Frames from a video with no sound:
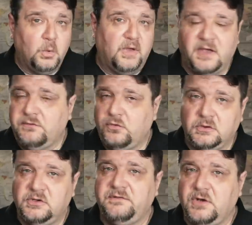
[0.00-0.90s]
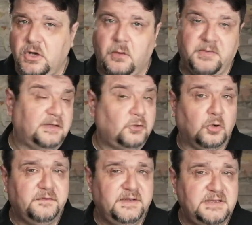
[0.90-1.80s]
However, if you want to leave a comment
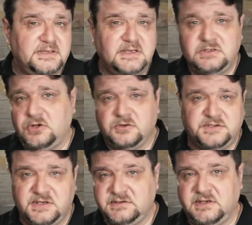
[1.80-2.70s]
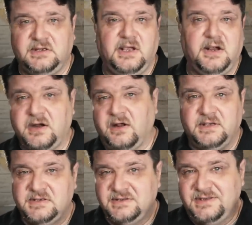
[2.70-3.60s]
that all of this is nonsense, that the aircraft